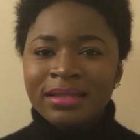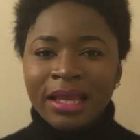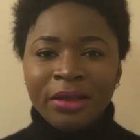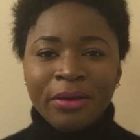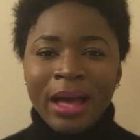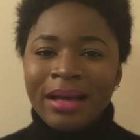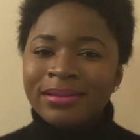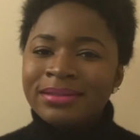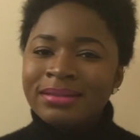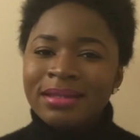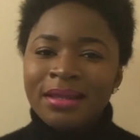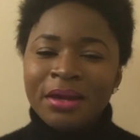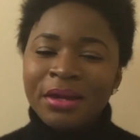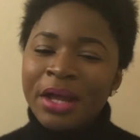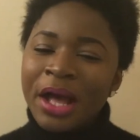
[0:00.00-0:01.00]
and you have to
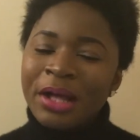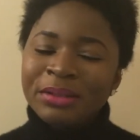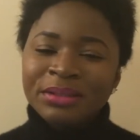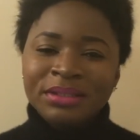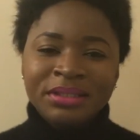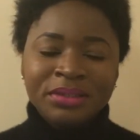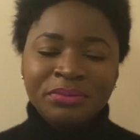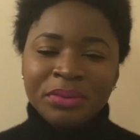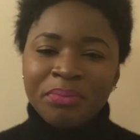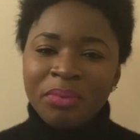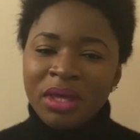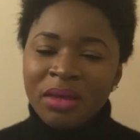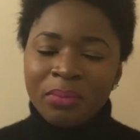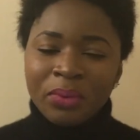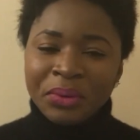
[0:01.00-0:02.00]
learn how to deal
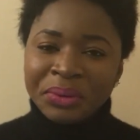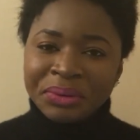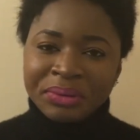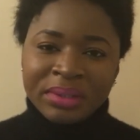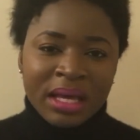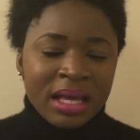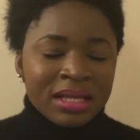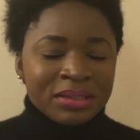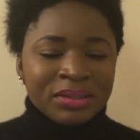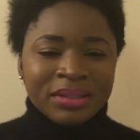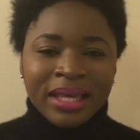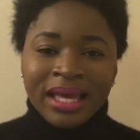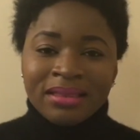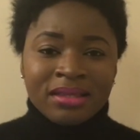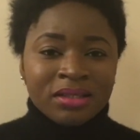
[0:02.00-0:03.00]
with people to
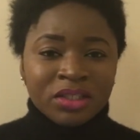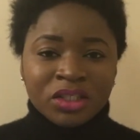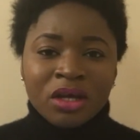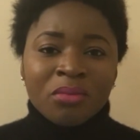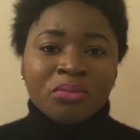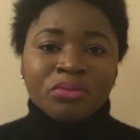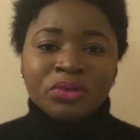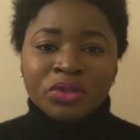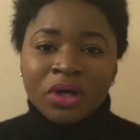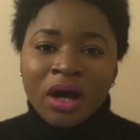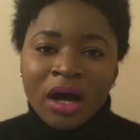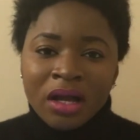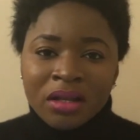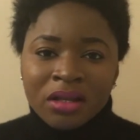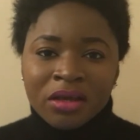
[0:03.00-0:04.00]
get the job
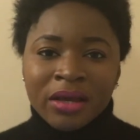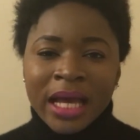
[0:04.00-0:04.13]
done.